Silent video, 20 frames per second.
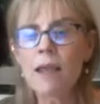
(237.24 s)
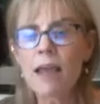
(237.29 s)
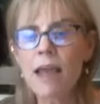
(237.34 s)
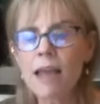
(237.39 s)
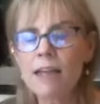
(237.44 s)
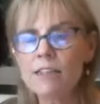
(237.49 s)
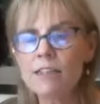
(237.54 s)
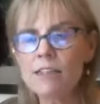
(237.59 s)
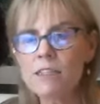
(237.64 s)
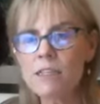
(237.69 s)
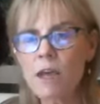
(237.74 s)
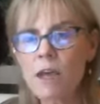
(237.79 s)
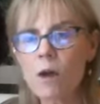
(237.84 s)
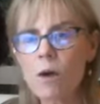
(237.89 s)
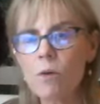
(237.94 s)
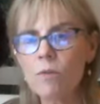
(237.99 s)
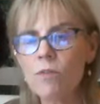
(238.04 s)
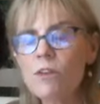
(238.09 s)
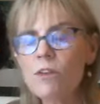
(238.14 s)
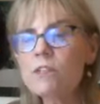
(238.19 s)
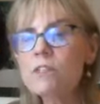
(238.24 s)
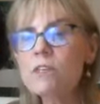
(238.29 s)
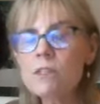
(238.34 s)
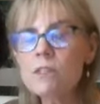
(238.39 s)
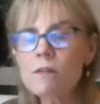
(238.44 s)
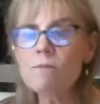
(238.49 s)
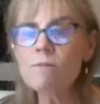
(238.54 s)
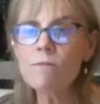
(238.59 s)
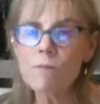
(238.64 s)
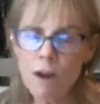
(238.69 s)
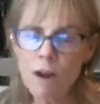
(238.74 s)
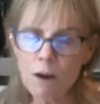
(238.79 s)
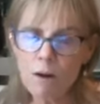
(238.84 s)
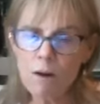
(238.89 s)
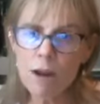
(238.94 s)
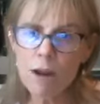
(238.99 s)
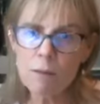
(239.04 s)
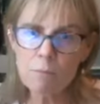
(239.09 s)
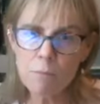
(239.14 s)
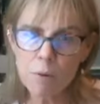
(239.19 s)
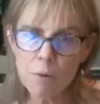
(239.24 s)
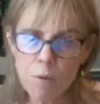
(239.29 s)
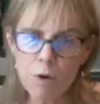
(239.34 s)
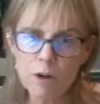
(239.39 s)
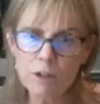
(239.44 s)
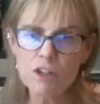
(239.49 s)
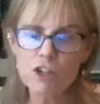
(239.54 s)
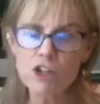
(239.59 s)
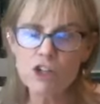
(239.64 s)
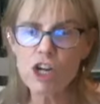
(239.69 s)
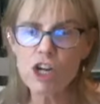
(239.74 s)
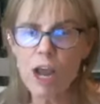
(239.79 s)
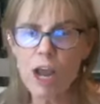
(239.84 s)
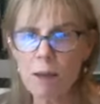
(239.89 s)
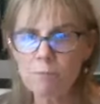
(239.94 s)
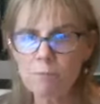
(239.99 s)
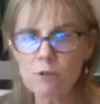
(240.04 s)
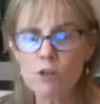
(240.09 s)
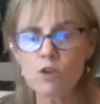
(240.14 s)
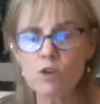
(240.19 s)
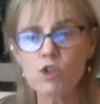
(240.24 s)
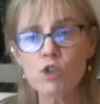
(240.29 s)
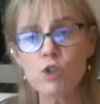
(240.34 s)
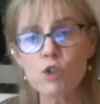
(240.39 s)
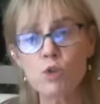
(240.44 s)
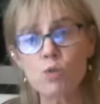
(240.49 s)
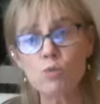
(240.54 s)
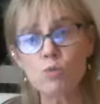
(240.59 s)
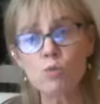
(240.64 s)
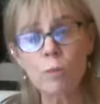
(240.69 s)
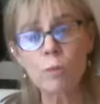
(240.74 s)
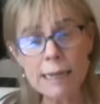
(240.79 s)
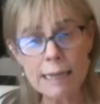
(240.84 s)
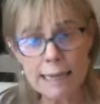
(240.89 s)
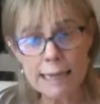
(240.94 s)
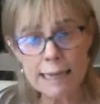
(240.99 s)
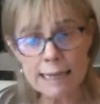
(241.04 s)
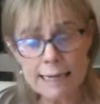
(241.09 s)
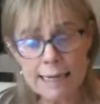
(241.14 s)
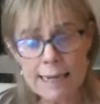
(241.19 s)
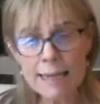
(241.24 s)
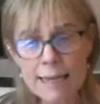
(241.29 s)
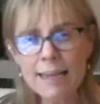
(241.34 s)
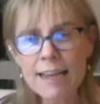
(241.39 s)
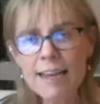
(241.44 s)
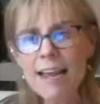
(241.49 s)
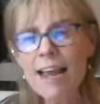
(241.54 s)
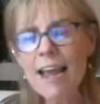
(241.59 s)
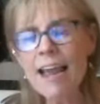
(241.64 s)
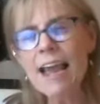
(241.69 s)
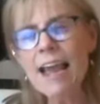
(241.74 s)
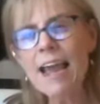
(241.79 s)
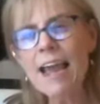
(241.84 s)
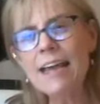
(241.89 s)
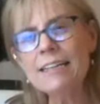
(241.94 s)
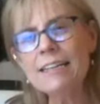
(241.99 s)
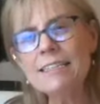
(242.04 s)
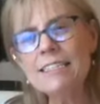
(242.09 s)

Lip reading: And so this is a very important chapter to read and